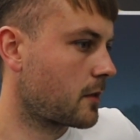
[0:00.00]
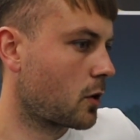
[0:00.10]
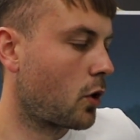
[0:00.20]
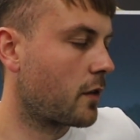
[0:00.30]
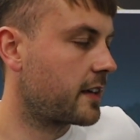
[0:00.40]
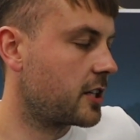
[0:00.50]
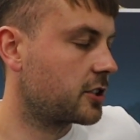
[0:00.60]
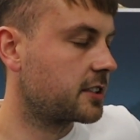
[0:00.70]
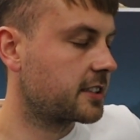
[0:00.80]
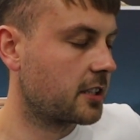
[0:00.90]

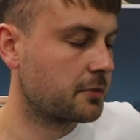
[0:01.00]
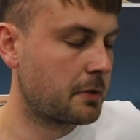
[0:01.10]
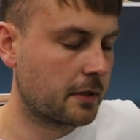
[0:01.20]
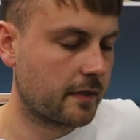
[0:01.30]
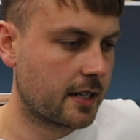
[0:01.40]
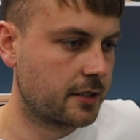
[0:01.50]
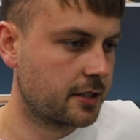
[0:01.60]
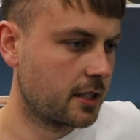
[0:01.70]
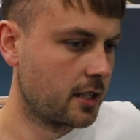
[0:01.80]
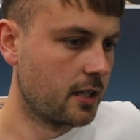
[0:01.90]
qualifications and skills people have had
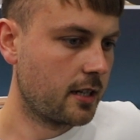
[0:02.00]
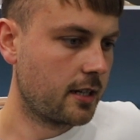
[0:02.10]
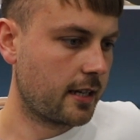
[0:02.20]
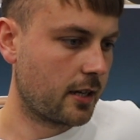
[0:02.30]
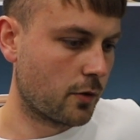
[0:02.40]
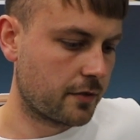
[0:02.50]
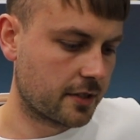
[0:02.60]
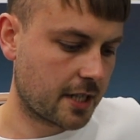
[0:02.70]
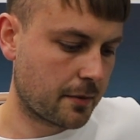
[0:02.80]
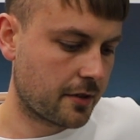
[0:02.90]
over
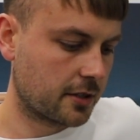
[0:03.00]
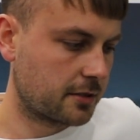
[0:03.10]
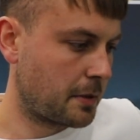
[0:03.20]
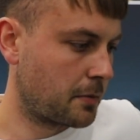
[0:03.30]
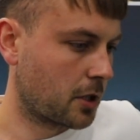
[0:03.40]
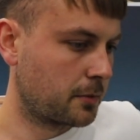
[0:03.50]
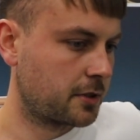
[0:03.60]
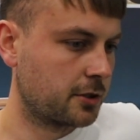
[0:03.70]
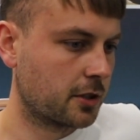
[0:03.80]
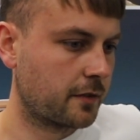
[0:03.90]
the time with us. People come
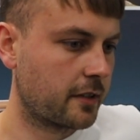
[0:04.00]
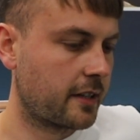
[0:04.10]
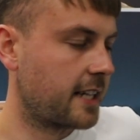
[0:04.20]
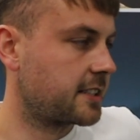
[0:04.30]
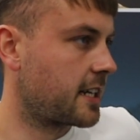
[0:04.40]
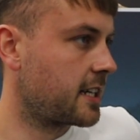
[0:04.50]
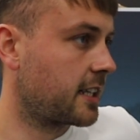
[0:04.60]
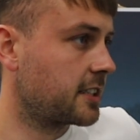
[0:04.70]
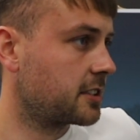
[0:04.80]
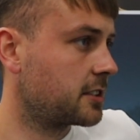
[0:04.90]
to us looking for their SIE
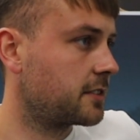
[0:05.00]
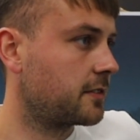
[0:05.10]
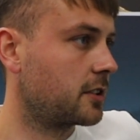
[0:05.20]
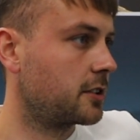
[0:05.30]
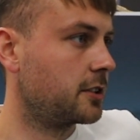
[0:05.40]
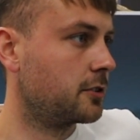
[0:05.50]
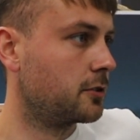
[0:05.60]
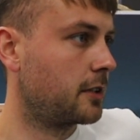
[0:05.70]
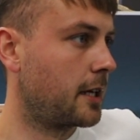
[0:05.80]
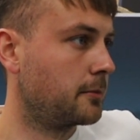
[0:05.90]
licence for
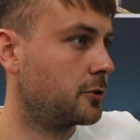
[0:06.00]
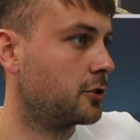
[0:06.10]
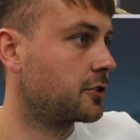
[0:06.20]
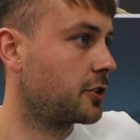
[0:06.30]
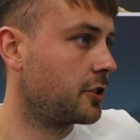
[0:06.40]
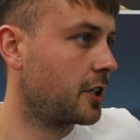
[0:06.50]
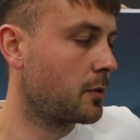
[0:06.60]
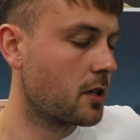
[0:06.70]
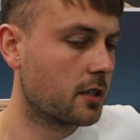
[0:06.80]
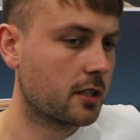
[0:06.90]
doing security
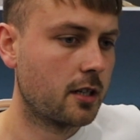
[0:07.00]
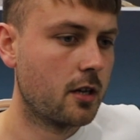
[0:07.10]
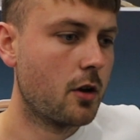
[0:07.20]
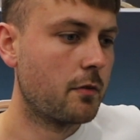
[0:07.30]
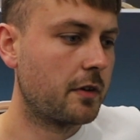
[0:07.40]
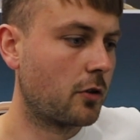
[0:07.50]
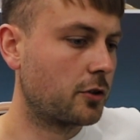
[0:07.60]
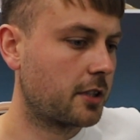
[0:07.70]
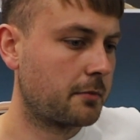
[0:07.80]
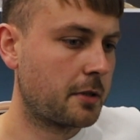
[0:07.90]
work. We've
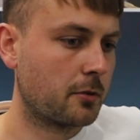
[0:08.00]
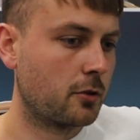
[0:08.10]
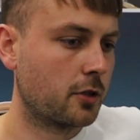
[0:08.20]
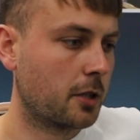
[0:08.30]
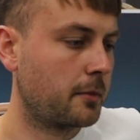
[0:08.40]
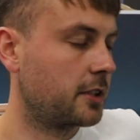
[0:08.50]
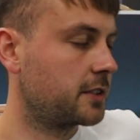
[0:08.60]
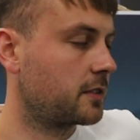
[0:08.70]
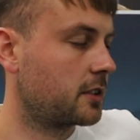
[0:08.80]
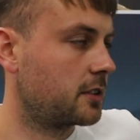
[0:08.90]
also had people who come to us
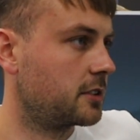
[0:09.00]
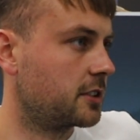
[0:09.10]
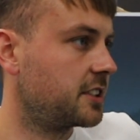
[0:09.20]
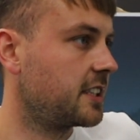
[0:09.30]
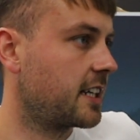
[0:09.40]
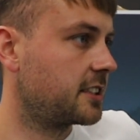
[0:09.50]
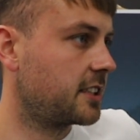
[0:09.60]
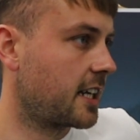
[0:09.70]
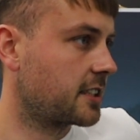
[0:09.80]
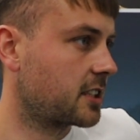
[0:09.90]
for your
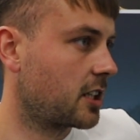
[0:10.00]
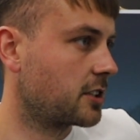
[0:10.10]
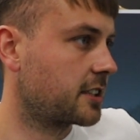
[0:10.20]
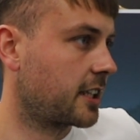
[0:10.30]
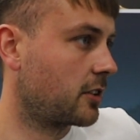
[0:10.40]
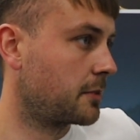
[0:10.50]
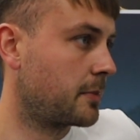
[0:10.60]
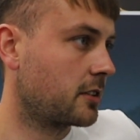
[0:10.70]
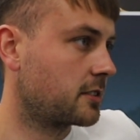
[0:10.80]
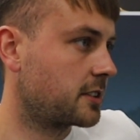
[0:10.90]
CSCS cards to get onto
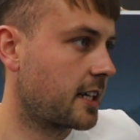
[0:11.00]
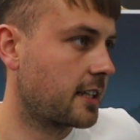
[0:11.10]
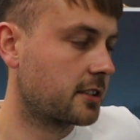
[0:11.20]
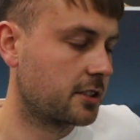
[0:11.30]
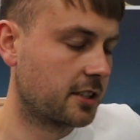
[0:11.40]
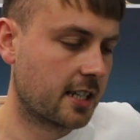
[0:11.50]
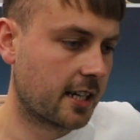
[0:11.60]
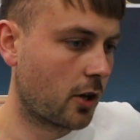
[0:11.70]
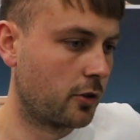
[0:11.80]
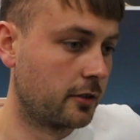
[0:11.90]
building sites because you
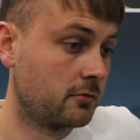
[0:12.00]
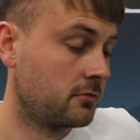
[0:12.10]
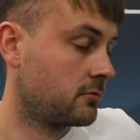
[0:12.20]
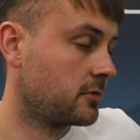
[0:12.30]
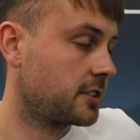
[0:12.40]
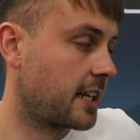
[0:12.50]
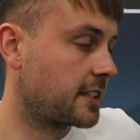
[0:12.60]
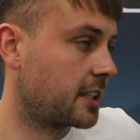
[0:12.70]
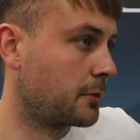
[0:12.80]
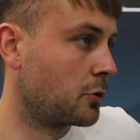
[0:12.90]
can't get on
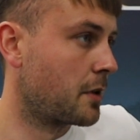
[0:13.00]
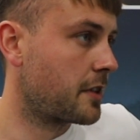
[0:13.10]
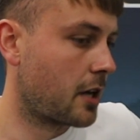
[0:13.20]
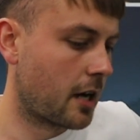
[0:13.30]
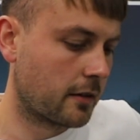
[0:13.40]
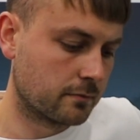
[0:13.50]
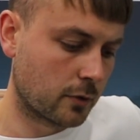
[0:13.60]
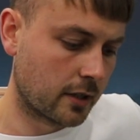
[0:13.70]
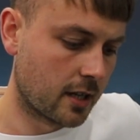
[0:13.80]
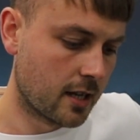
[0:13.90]
sites anymore without having
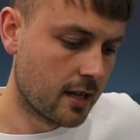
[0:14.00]
one.